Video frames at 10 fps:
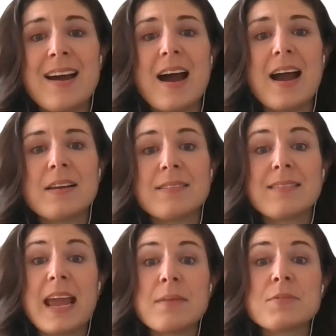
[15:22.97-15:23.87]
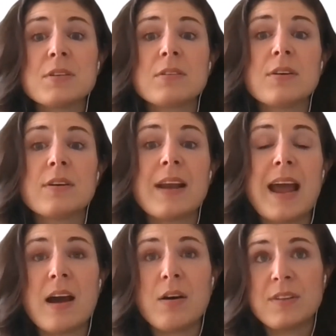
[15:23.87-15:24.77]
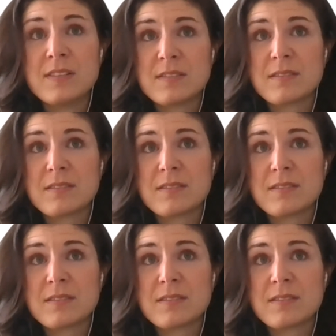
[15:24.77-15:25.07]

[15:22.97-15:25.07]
I came to learn how this